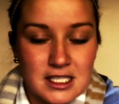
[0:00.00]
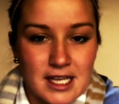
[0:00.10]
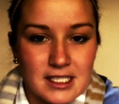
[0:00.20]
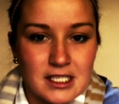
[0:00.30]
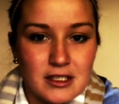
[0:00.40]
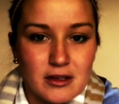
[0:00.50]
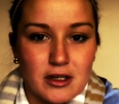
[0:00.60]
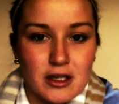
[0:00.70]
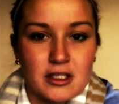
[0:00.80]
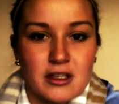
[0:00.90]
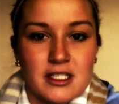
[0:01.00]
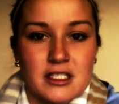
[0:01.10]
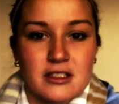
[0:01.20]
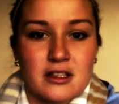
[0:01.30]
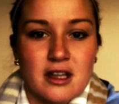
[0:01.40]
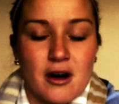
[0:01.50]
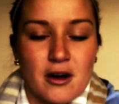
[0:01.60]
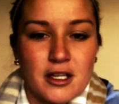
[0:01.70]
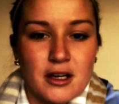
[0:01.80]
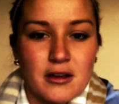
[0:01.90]
lesson, you can also listen to the
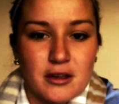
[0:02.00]
audio.